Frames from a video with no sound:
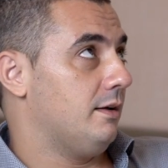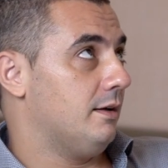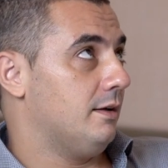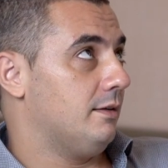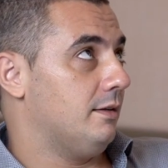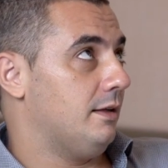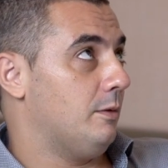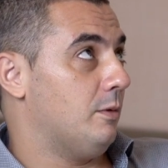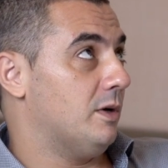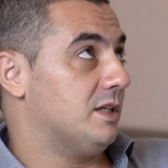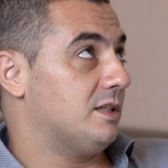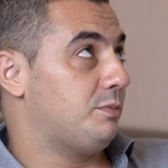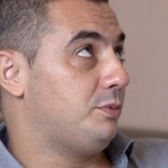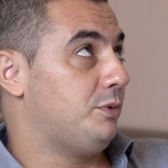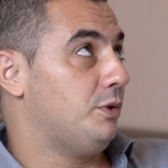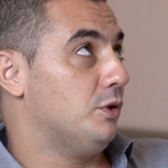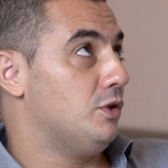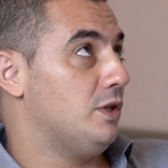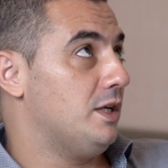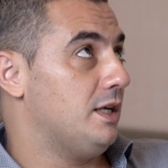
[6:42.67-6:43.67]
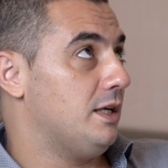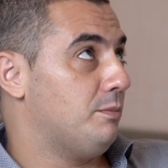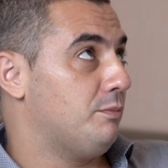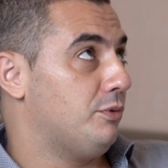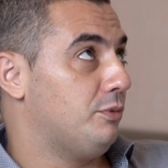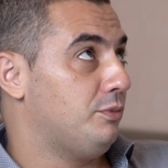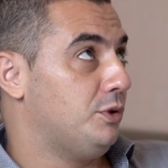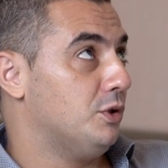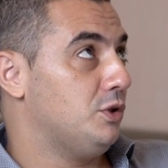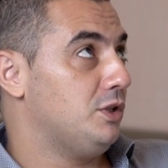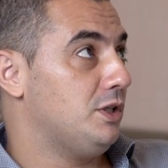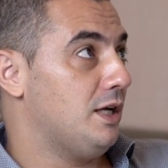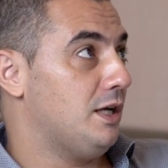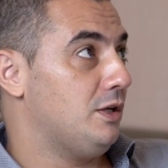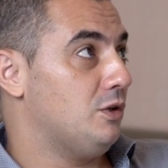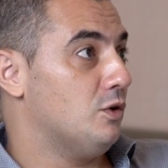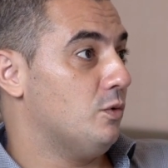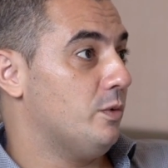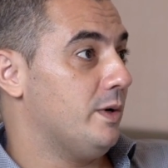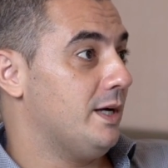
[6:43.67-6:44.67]
It was pioneer in
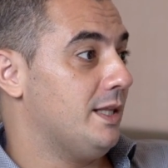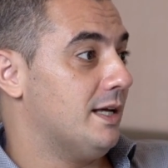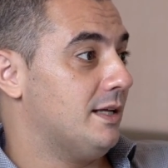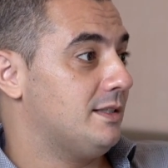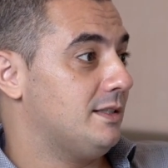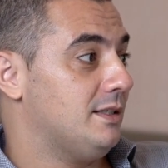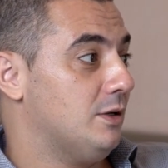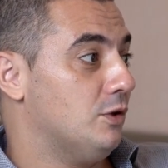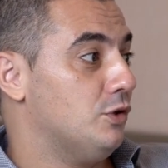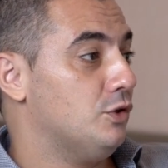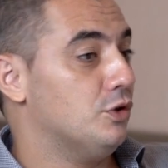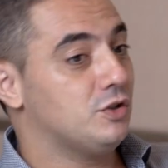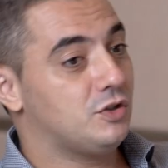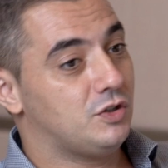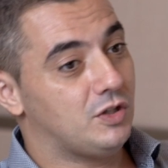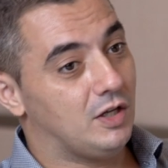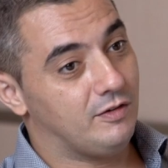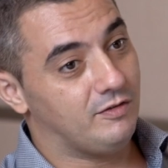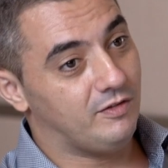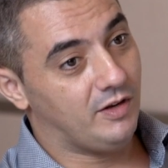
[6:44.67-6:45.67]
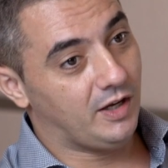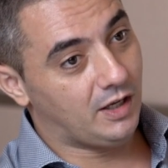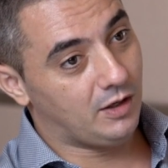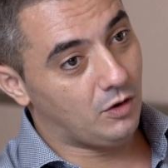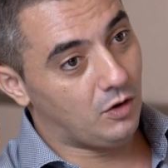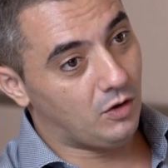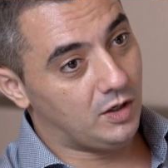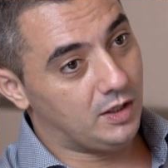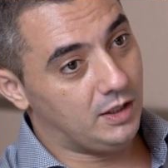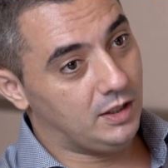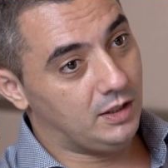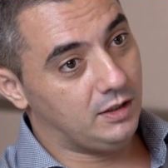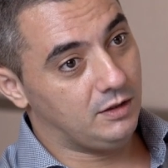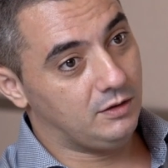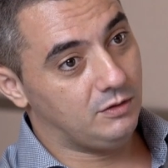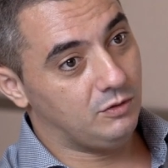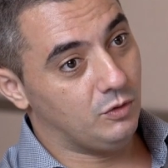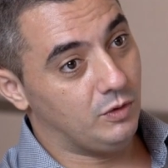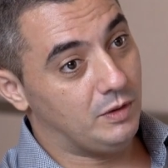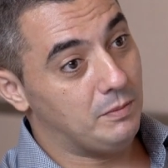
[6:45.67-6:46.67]
a way that he understood very early
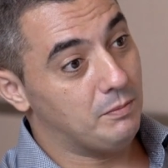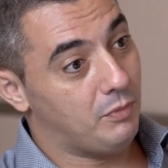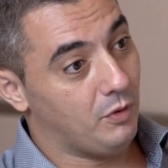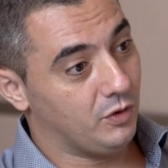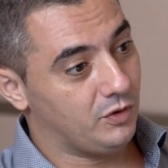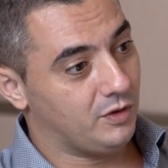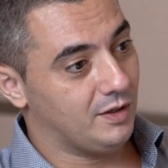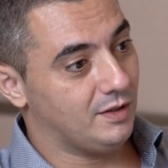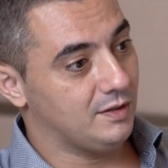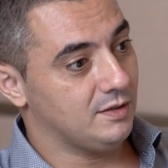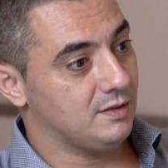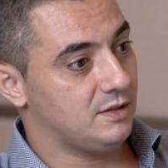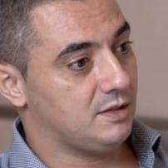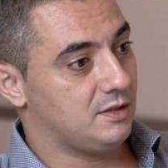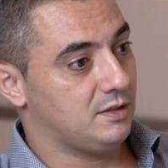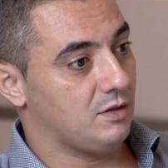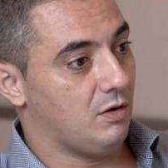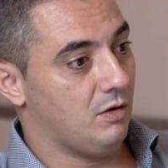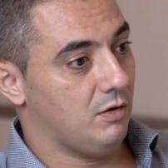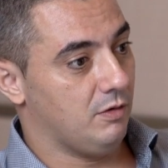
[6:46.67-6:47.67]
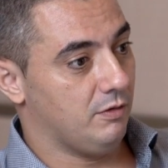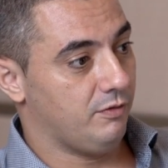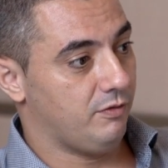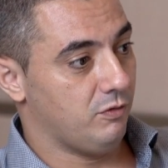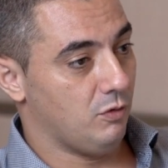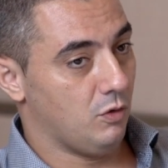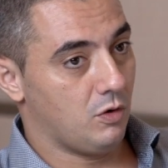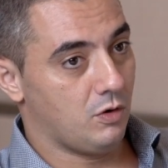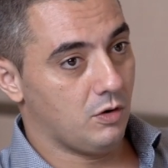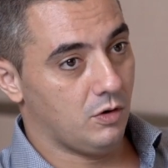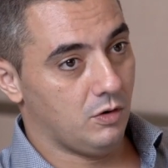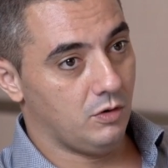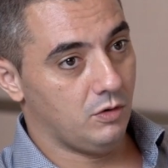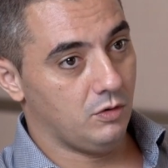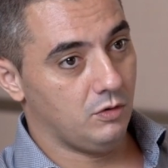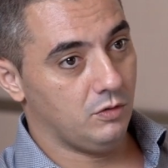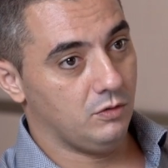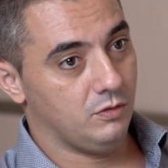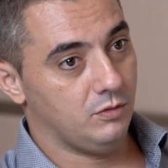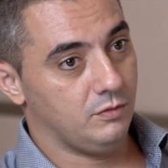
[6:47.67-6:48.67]
the importance of locally